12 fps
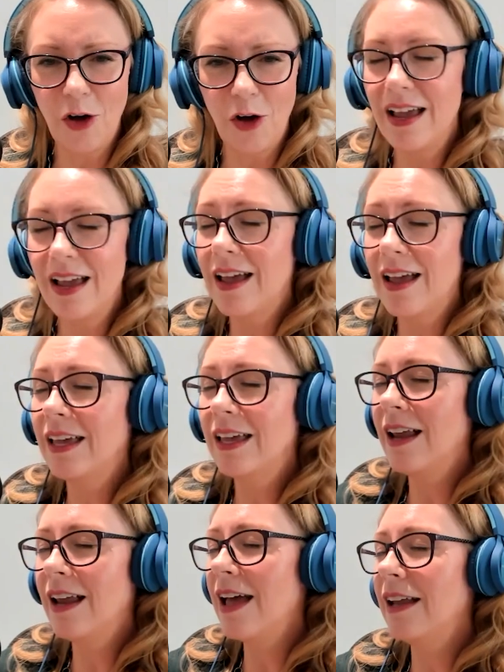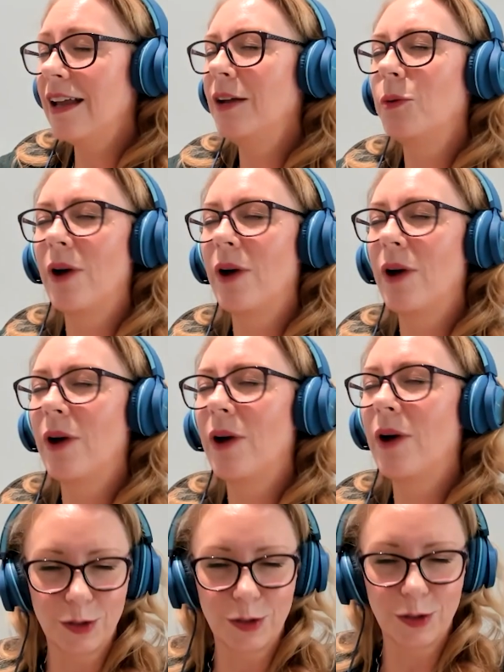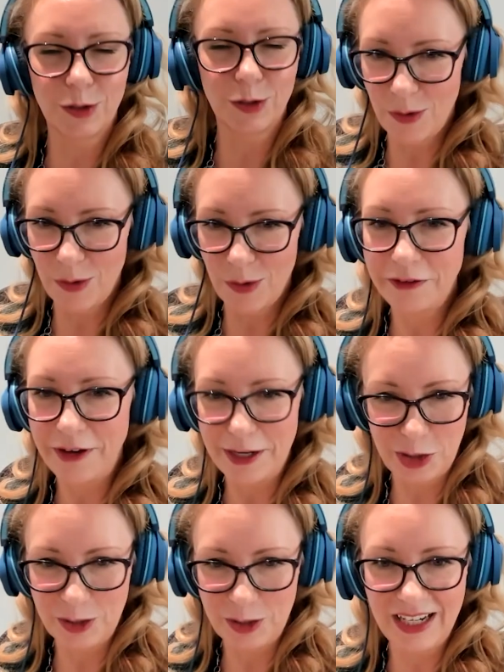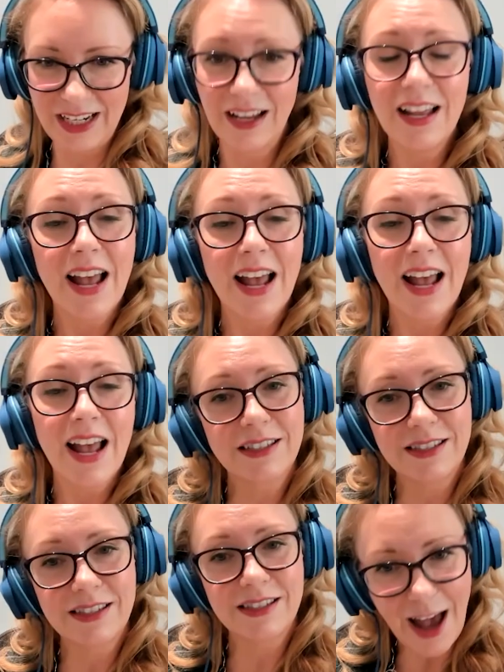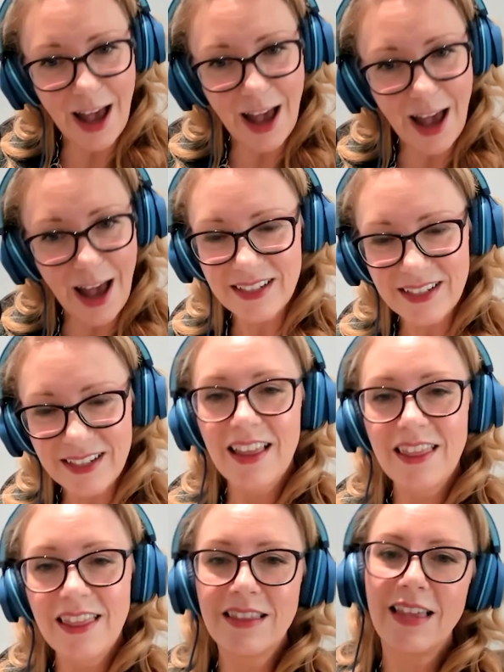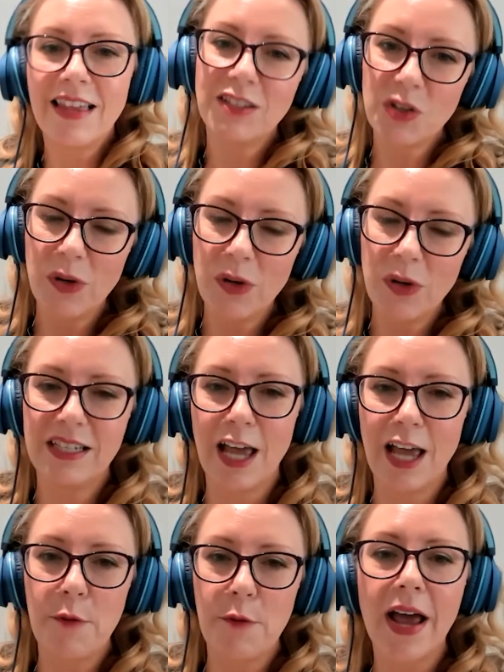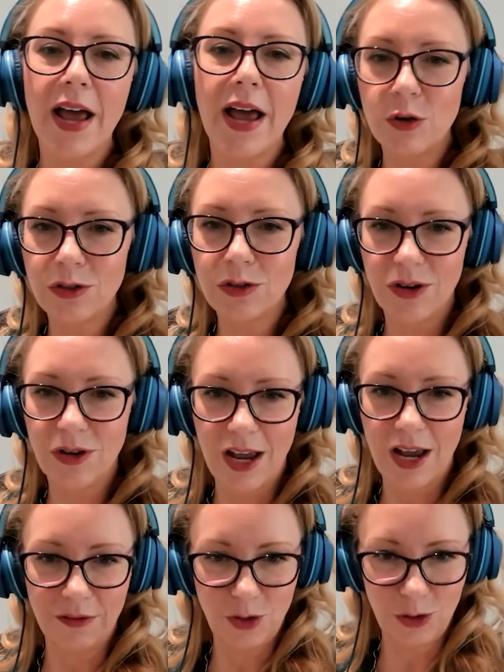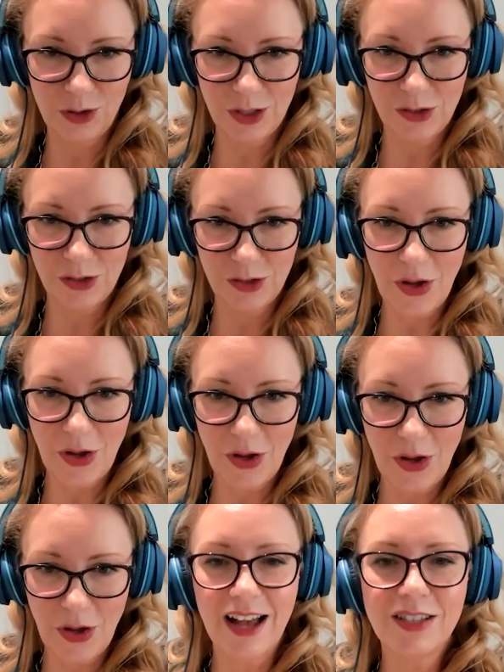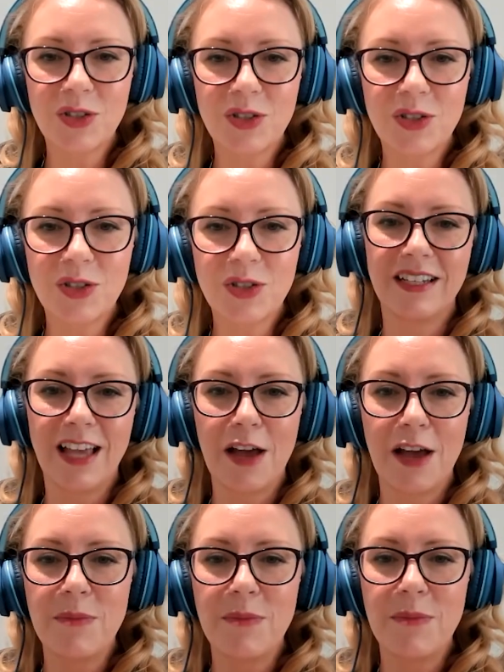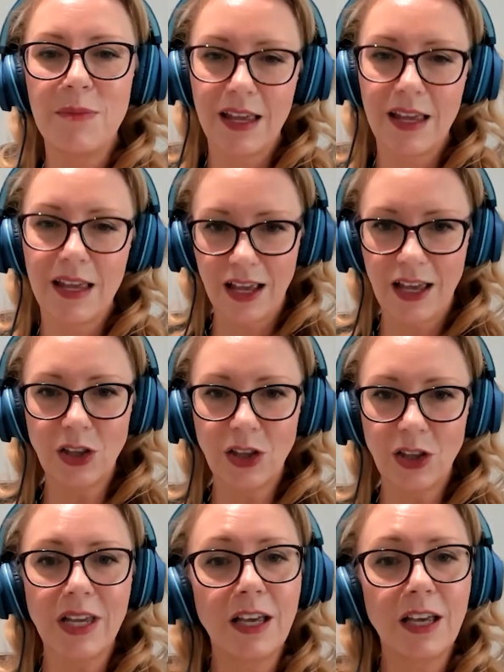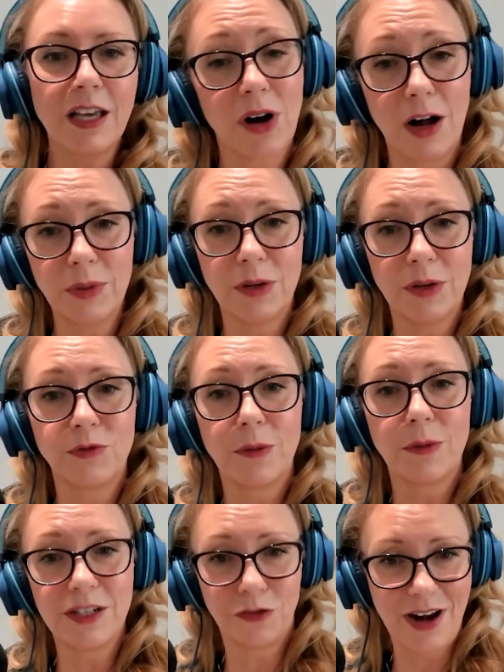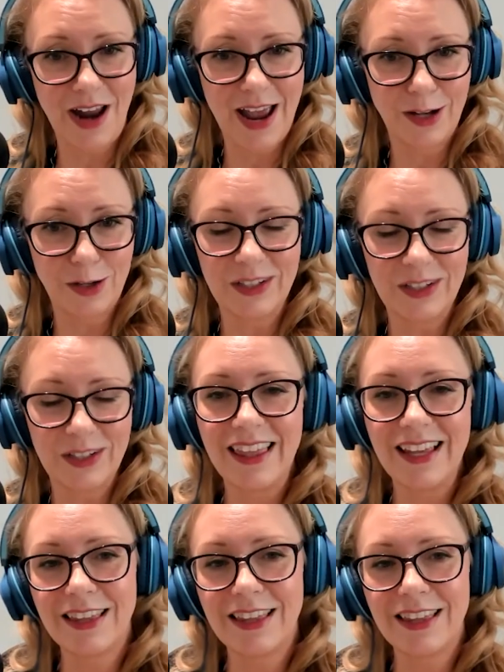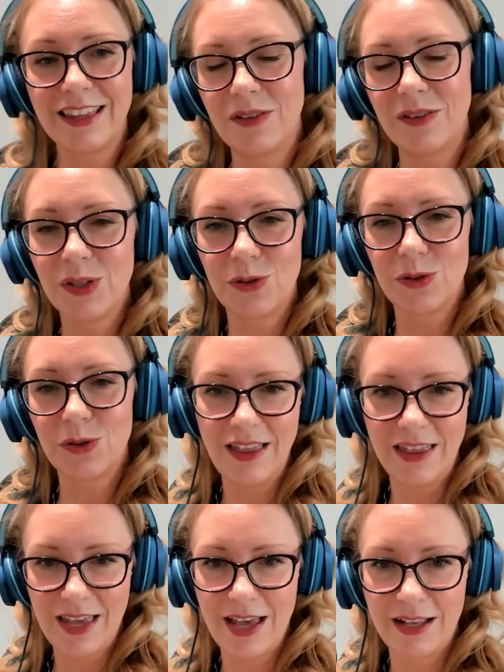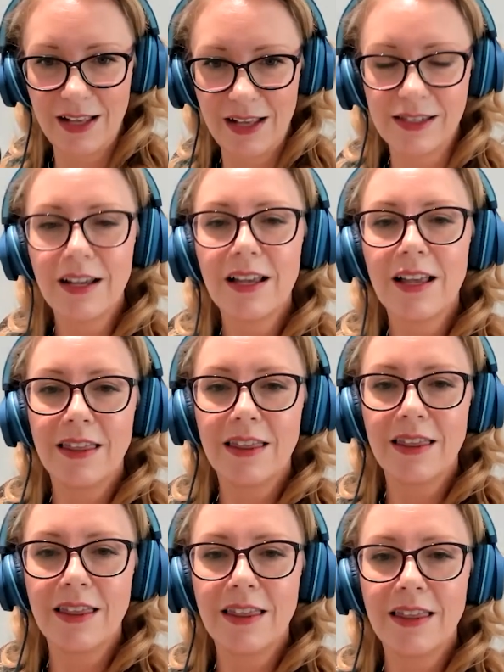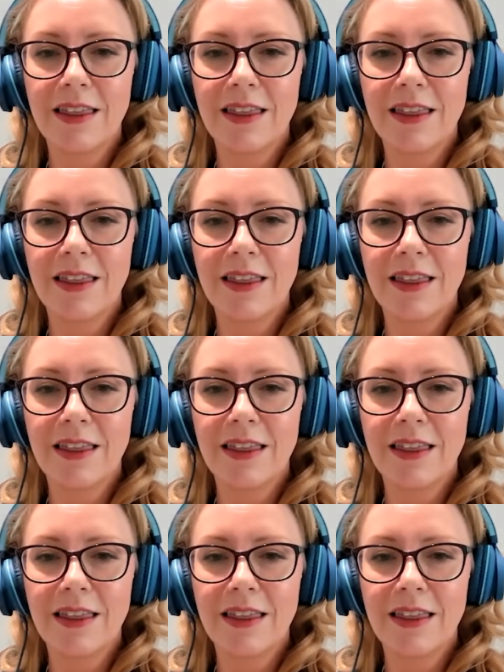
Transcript: me in any way, sense, or form professionally, except that that's going to get my own creative juices flowing. That's going to get me thinking and looking at a problem from a different angle. And I think that's one of the great things that